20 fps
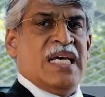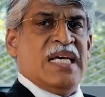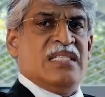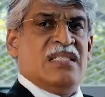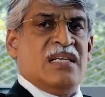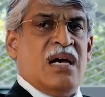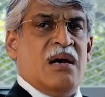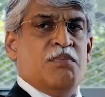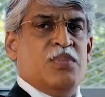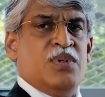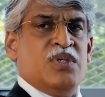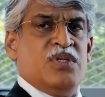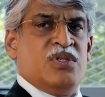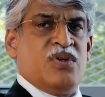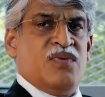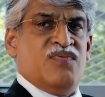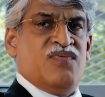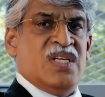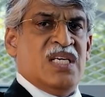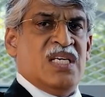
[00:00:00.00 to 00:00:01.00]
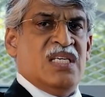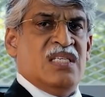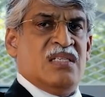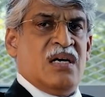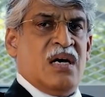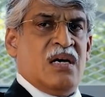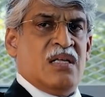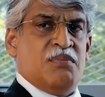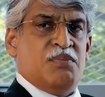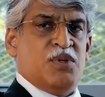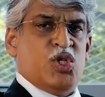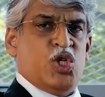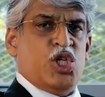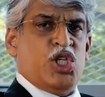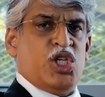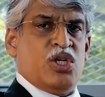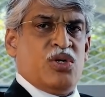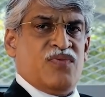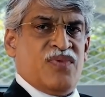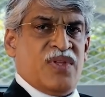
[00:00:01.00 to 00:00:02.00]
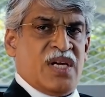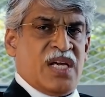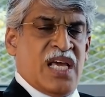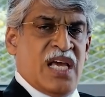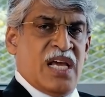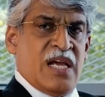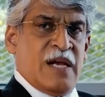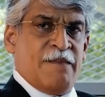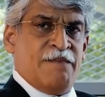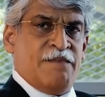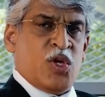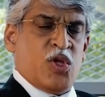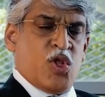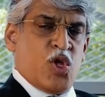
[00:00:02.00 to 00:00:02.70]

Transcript: Examples of these are the position of the King,